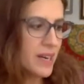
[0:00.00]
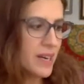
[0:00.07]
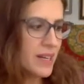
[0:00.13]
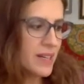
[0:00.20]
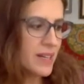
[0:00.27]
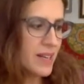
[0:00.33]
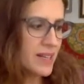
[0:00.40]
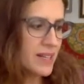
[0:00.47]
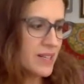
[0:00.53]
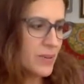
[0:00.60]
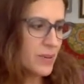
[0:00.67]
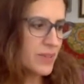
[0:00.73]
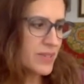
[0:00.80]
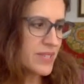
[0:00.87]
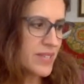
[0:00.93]
And that
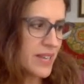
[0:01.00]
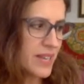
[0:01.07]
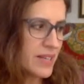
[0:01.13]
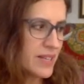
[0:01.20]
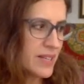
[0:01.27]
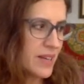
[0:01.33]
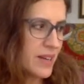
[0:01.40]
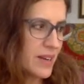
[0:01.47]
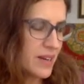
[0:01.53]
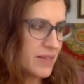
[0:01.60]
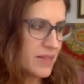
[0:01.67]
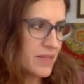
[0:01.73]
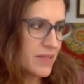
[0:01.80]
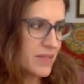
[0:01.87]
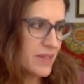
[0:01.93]
sort of sense of,
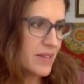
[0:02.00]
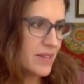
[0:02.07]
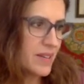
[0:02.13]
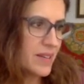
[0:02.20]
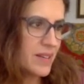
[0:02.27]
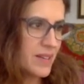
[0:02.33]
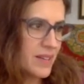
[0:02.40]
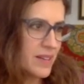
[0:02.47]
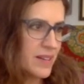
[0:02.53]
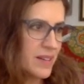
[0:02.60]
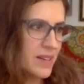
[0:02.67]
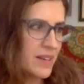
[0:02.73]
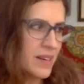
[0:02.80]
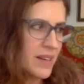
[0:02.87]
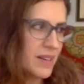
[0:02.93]

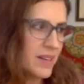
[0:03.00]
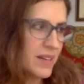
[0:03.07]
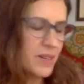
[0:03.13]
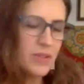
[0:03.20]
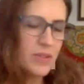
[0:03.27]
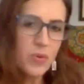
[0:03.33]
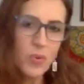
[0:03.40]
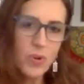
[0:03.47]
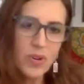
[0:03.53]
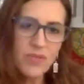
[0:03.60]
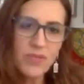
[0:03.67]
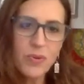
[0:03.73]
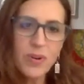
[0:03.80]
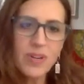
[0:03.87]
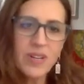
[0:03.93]
I think there's a word
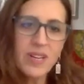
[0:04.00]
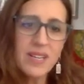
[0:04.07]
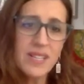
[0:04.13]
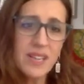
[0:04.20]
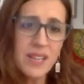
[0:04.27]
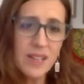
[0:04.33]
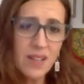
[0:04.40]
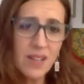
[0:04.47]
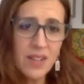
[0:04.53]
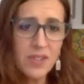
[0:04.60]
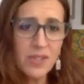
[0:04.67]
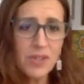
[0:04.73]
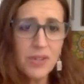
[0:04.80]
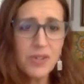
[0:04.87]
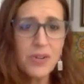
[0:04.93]
for it, a
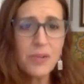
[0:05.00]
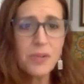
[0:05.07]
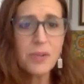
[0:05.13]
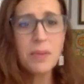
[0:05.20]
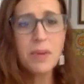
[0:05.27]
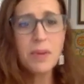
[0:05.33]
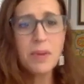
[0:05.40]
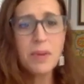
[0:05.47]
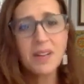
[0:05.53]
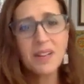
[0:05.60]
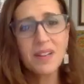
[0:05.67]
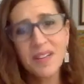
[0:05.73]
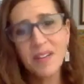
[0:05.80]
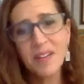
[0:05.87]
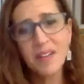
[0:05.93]
psychological term I'm not going
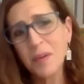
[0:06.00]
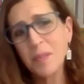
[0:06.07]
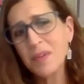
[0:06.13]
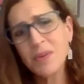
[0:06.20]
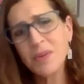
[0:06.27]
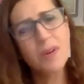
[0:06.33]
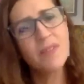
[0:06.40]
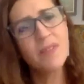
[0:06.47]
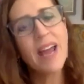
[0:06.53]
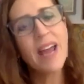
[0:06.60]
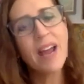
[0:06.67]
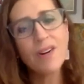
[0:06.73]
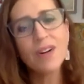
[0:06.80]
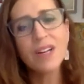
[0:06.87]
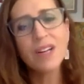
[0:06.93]
to think about, but sort of
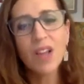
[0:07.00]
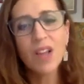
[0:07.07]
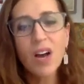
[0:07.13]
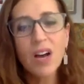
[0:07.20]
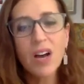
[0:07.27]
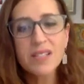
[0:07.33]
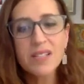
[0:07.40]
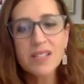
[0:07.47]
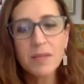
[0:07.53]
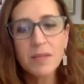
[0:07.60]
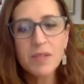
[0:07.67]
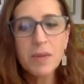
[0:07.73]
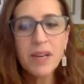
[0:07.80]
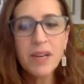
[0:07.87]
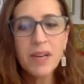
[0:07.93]
inherited loss,
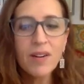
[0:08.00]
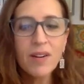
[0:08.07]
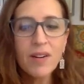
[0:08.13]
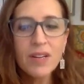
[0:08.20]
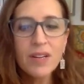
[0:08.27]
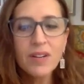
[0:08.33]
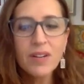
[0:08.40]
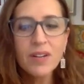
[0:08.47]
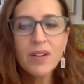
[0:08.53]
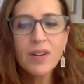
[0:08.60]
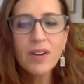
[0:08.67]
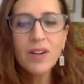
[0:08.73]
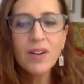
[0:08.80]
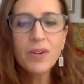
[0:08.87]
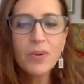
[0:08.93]
inherited
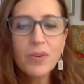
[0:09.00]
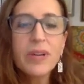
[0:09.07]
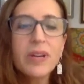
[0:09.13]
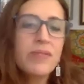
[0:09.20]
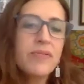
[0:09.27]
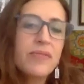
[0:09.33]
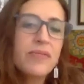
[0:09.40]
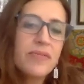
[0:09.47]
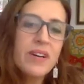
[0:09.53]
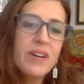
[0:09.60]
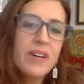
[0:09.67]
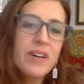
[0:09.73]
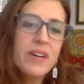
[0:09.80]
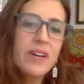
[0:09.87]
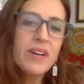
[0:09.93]
grief.
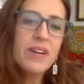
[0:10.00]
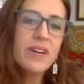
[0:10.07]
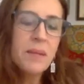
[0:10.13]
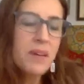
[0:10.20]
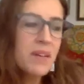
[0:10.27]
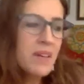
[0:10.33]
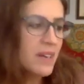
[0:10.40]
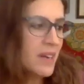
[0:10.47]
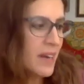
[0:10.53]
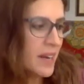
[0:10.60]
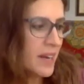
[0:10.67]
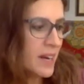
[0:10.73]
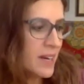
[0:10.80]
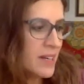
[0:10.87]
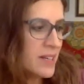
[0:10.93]

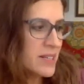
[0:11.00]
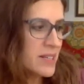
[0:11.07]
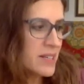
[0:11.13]
And